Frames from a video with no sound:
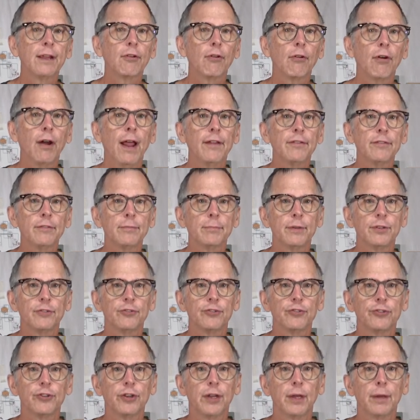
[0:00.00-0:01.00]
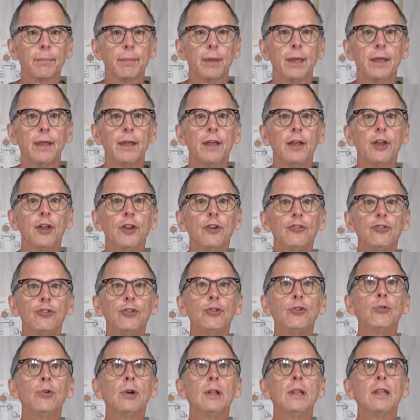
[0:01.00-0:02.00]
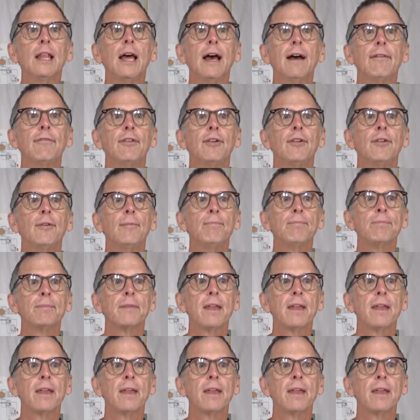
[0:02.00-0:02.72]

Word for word: craftsmanship to a level